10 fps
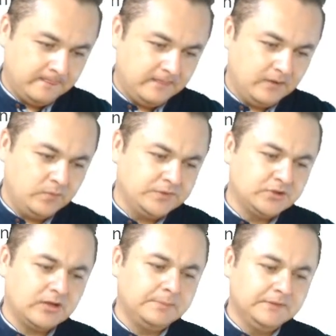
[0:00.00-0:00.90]
Then we
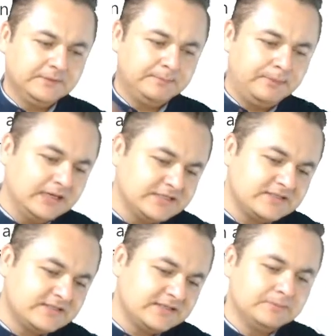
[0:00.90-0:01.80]
talk about the
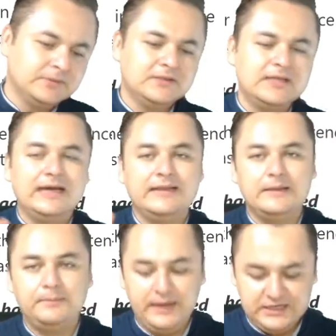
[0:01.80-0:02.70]
past simple and the
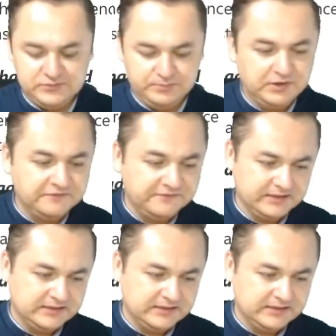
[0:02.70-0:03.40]
past perfect.